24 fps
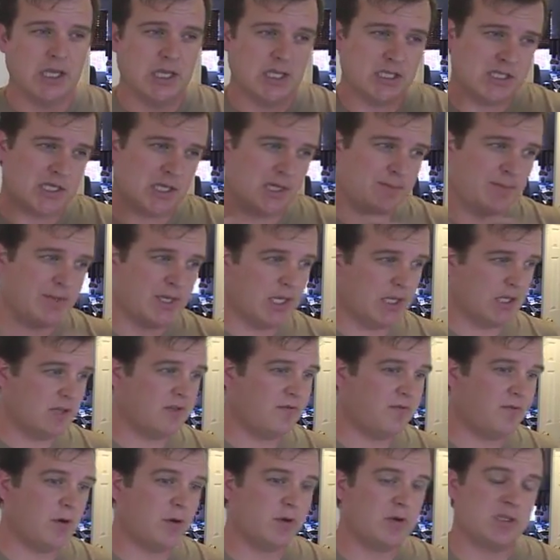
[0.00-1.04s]
As I begin to
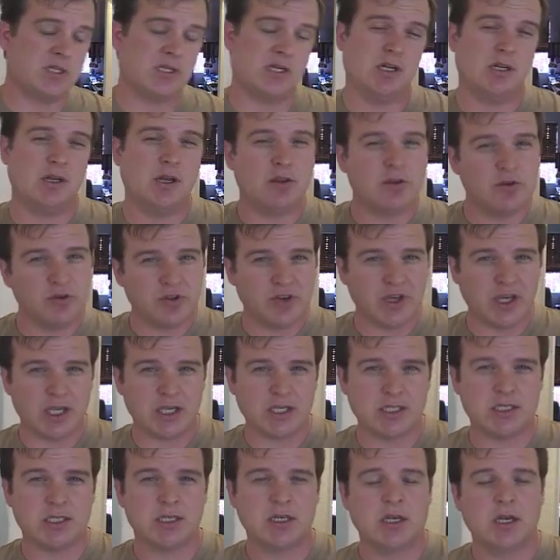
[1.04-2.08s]
focus on other
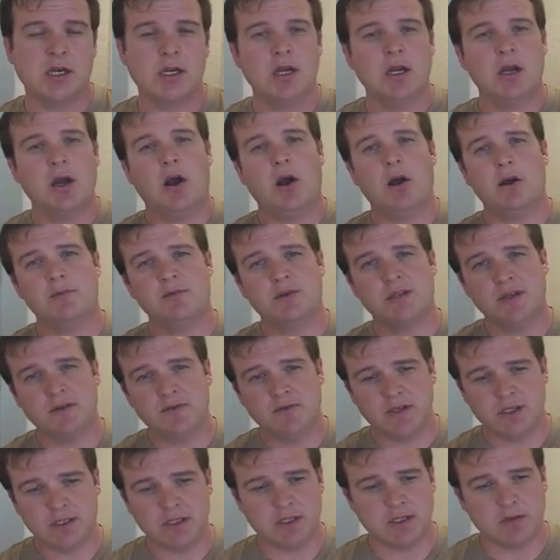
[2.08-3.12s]
things,
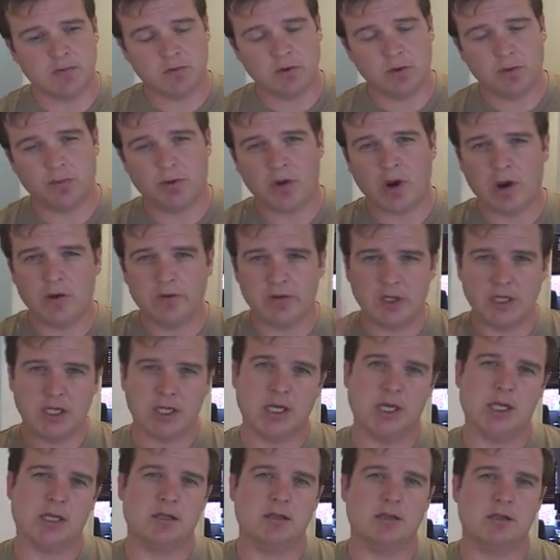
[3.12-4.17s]
ARMTV will probably
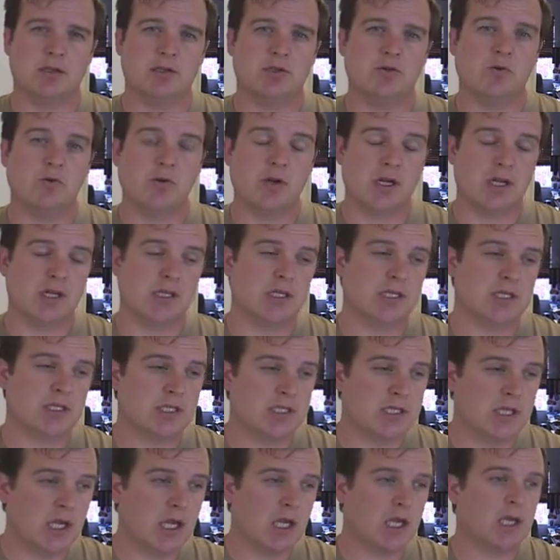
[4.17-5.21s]
get the short end of the
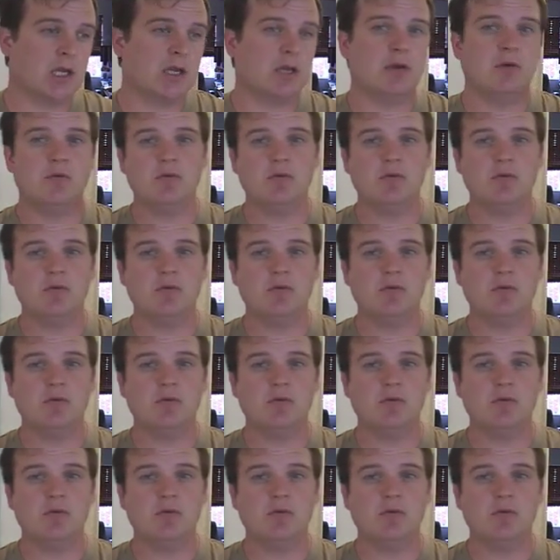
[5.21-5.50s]
stick.